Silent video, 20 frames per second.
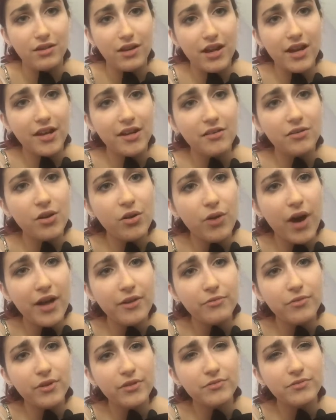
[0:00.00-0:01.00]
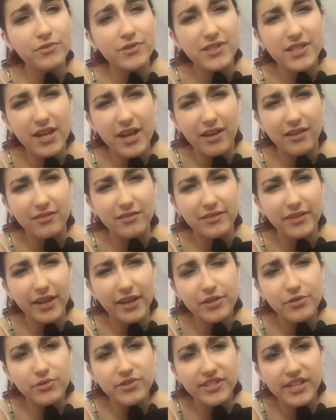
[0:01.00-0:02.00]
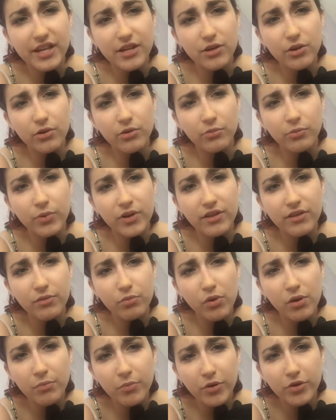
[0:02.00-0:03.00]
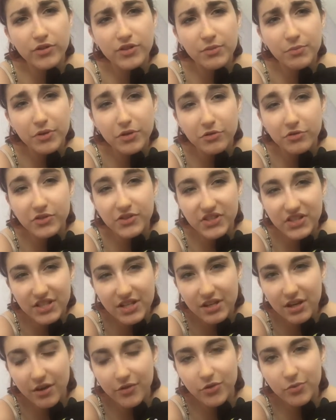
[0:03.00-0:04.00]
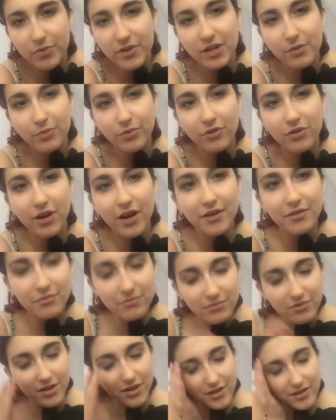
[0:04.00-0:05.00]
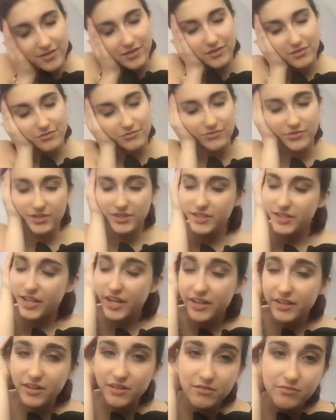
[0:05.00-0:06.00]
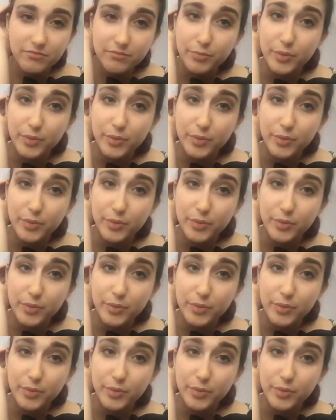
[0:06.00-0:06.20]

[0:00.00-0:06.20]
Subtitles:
I don't know. I don't understand. Like, you say you're with one person, but you're seeing other people. I don't really get it.